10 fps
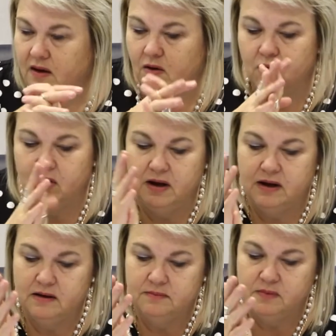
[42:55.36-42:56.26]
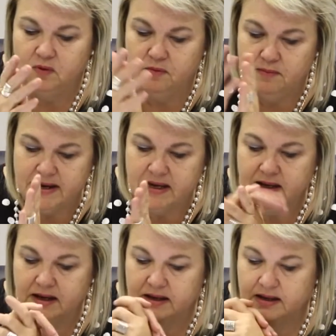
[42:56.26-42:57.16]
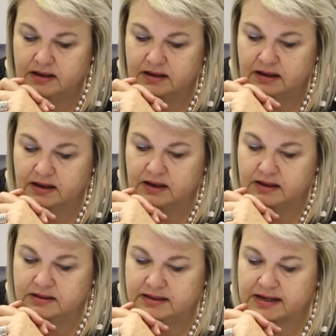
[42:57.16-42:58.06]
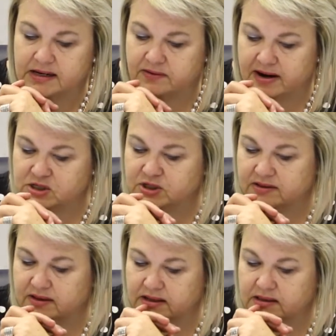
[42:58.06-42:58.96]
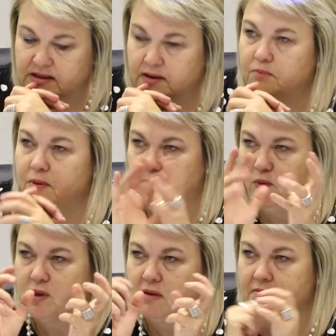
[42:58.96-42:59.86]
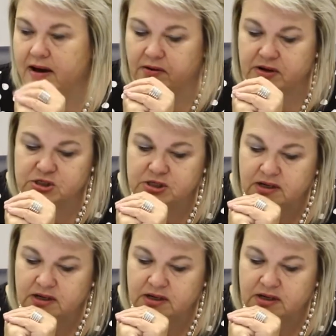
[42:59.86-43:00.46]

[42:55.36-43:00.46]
or making a declaration that the purported marriage